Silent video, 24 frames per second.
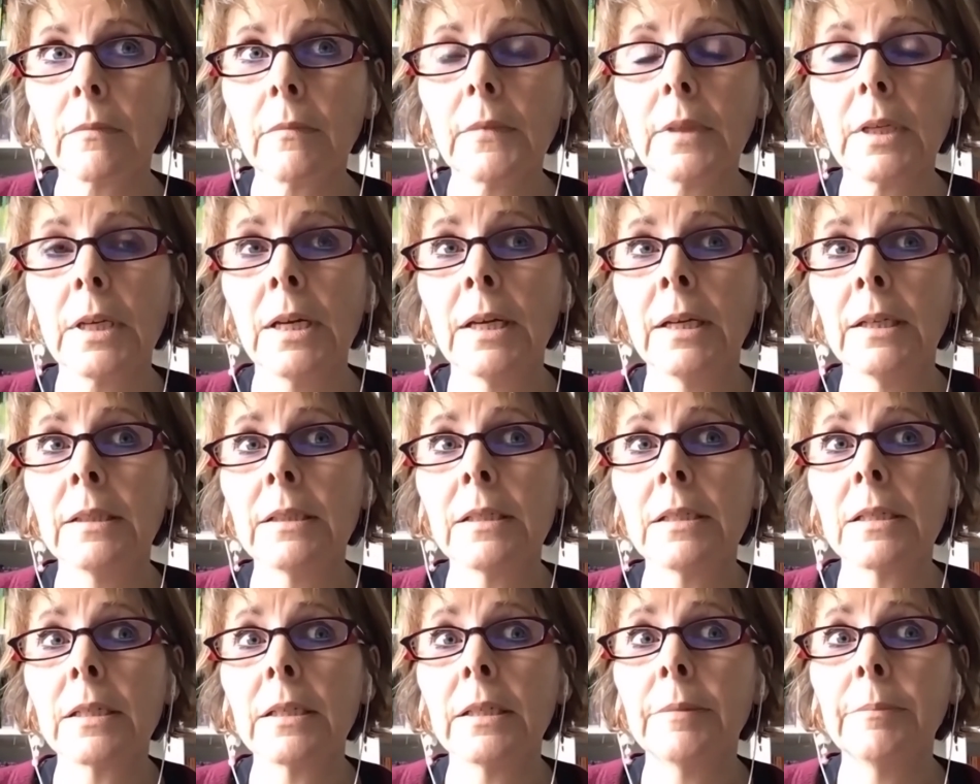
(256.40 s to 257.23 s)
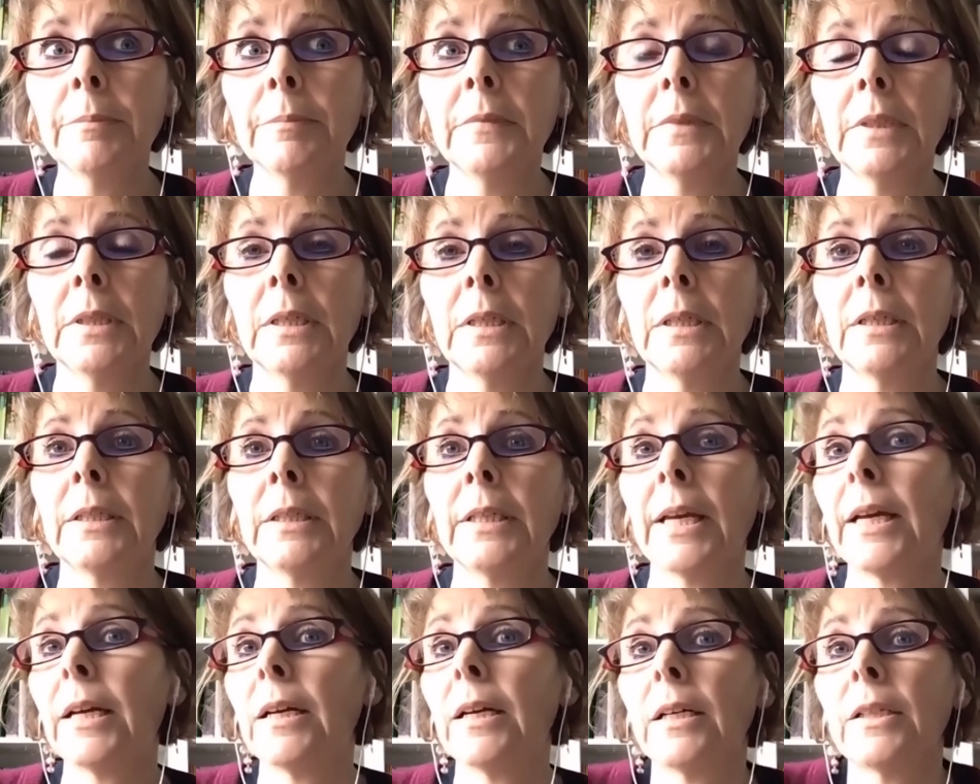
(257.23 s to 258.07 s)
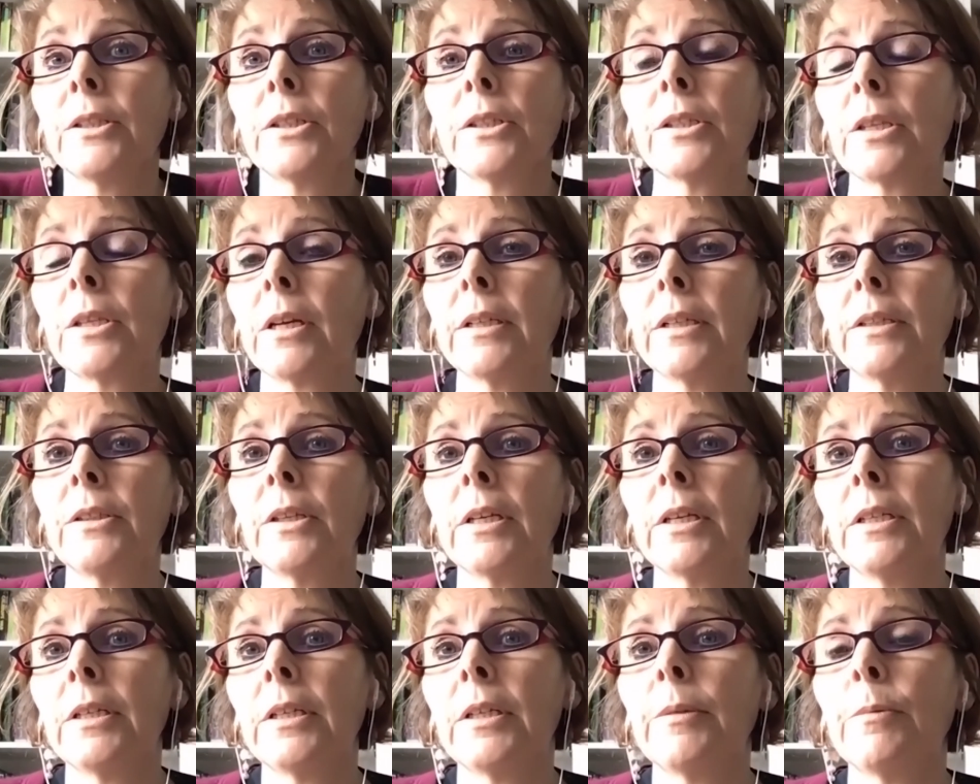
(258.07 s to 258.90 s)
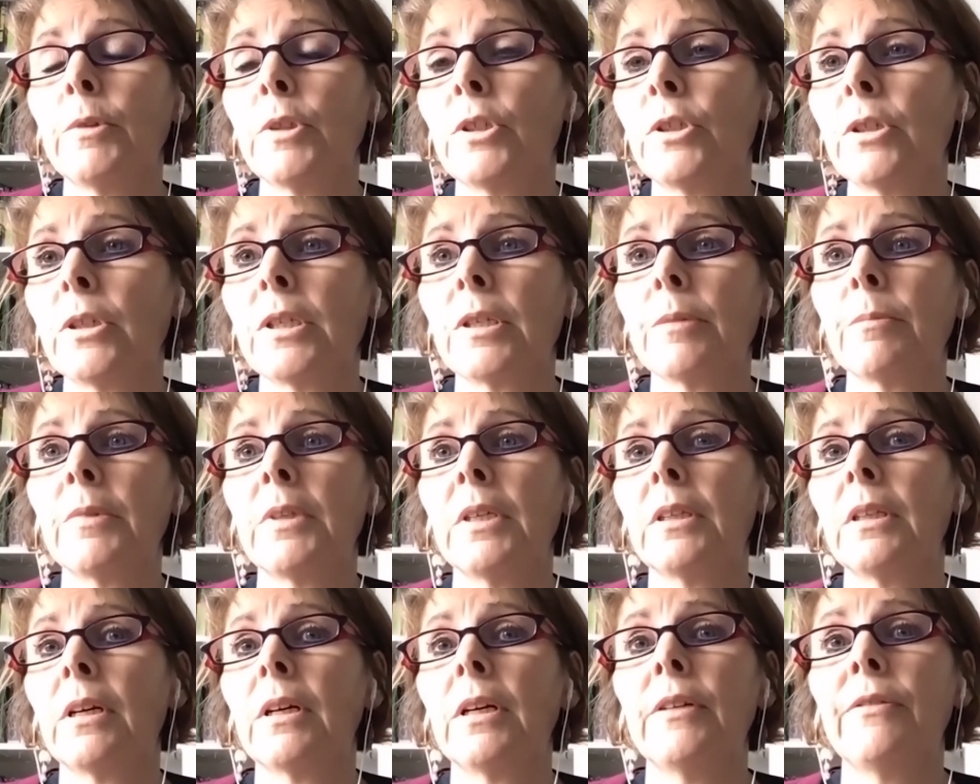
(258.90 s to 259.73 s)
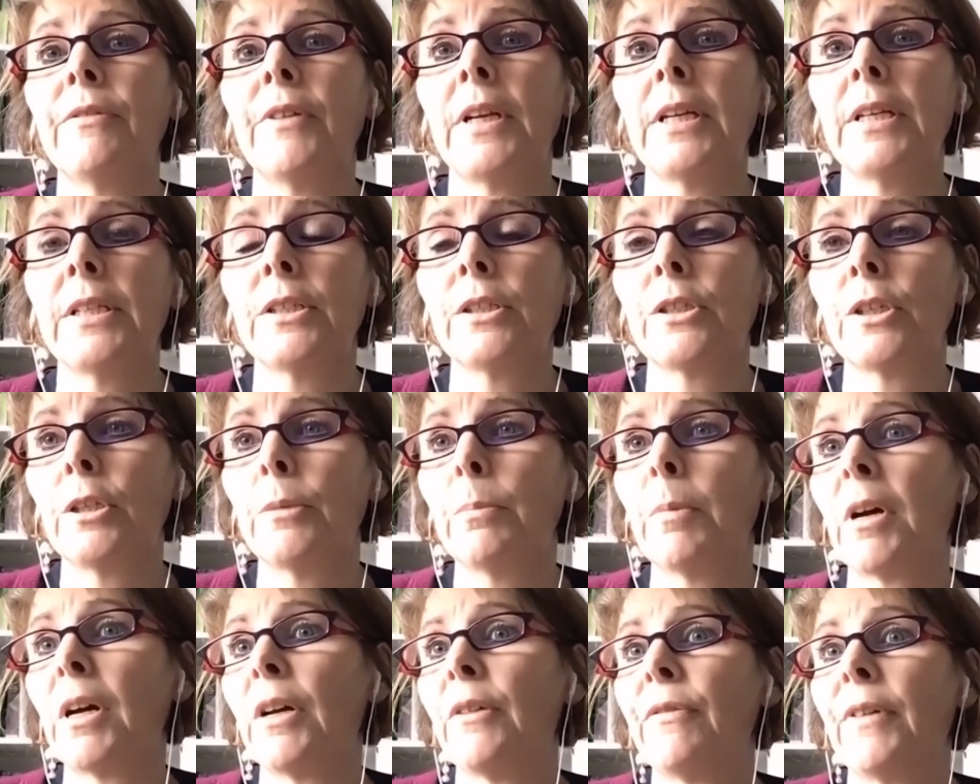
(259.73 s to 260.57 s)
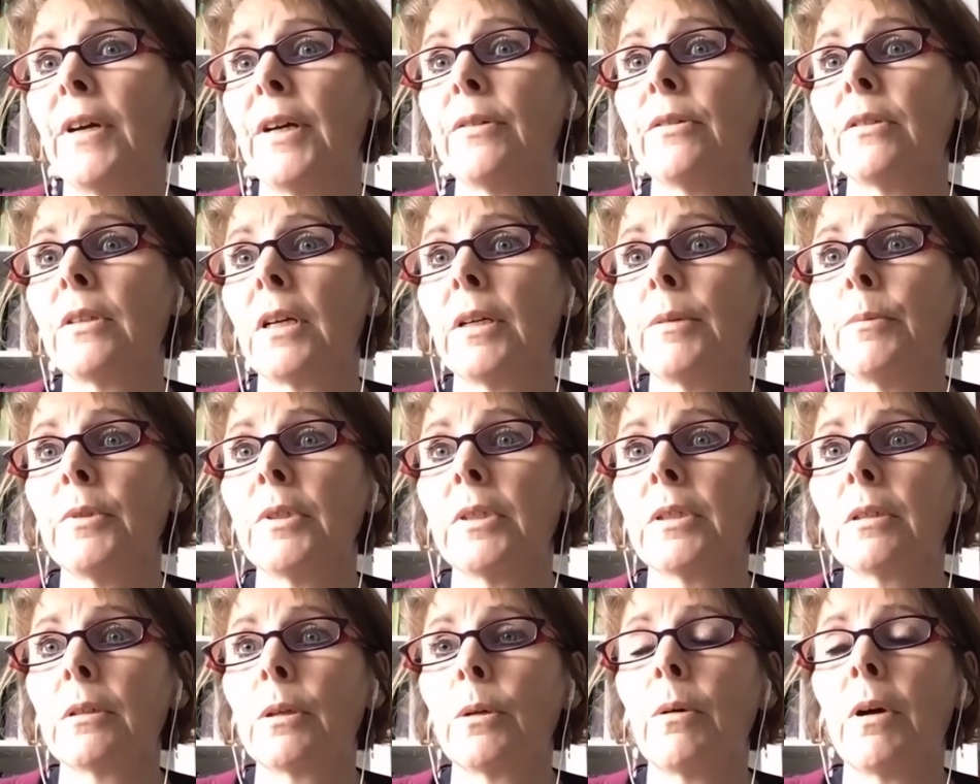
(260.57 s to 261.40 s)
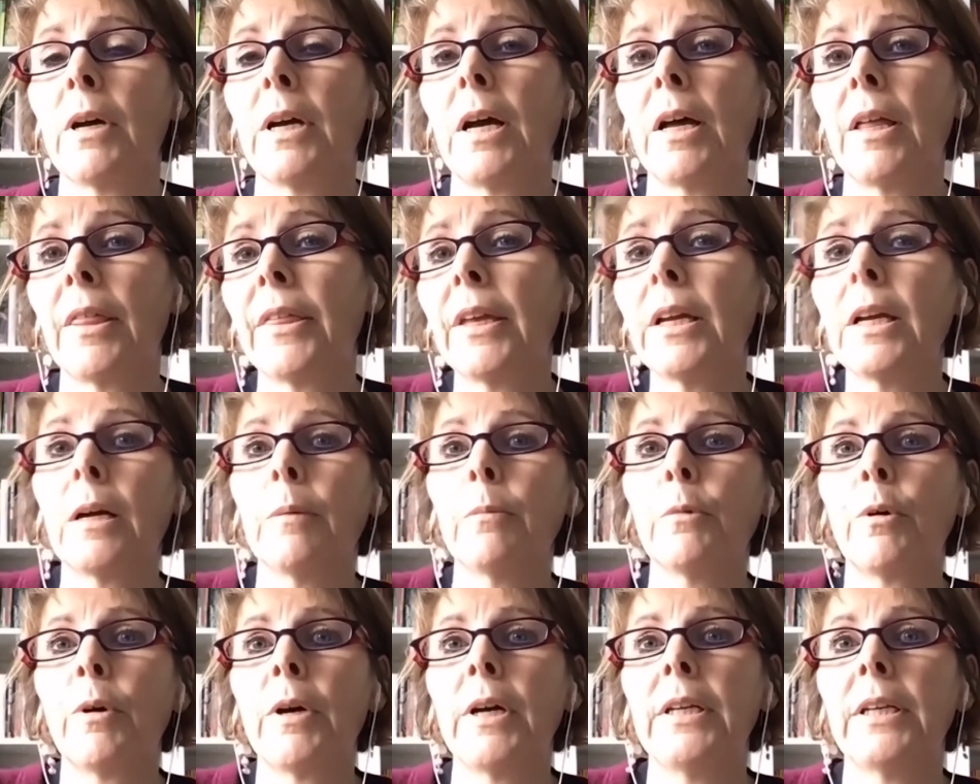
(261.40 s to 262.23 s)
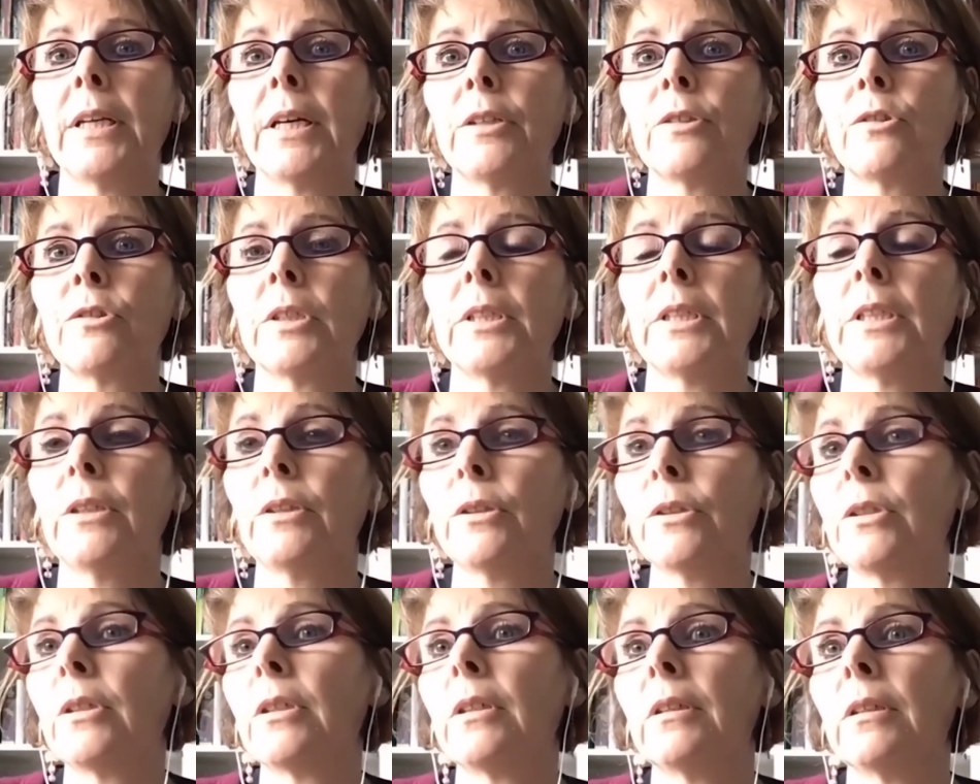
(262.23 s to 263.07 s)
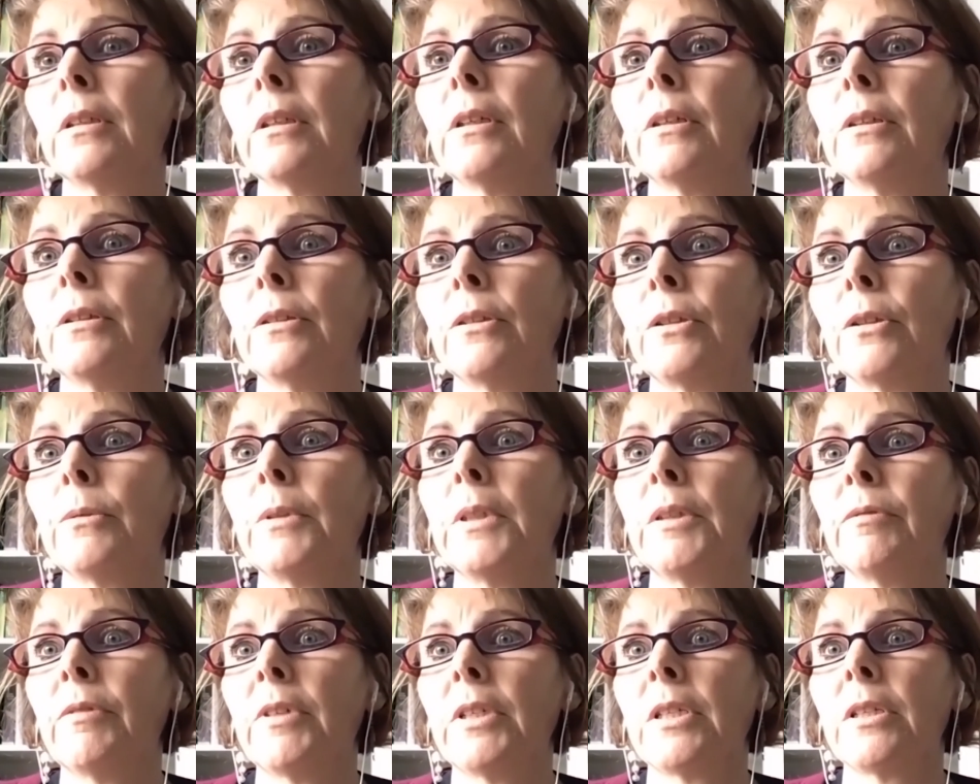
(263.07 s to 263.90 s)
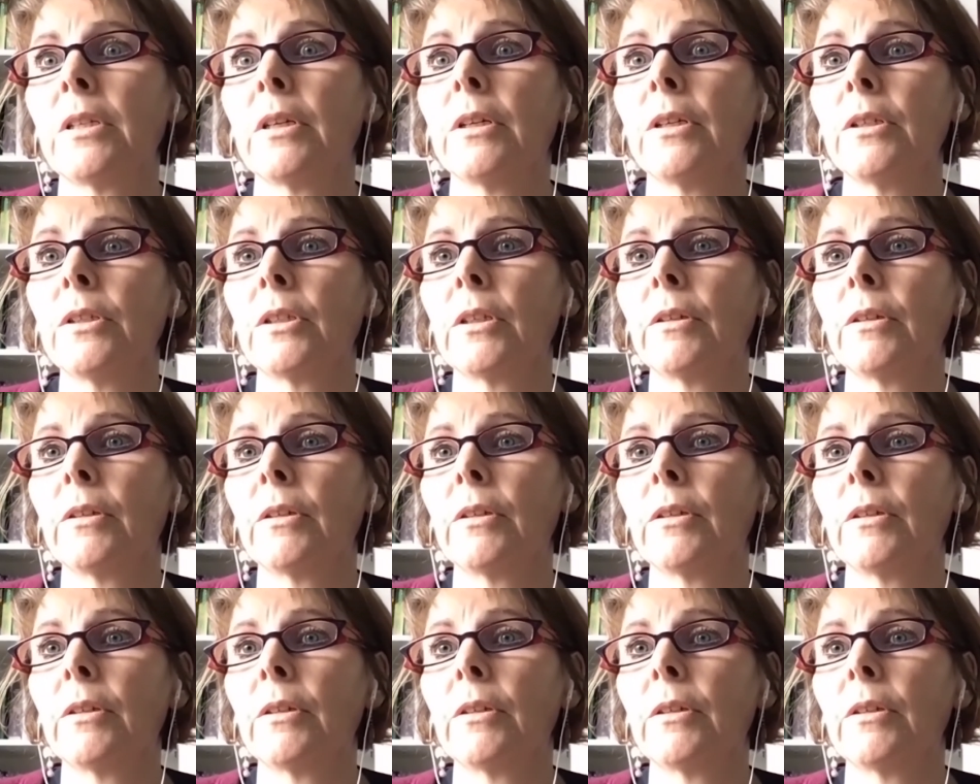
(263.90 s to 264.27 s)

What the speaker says: And yeah, it was just something that I fell into, but I found I think I'm quite naturally good at doing research.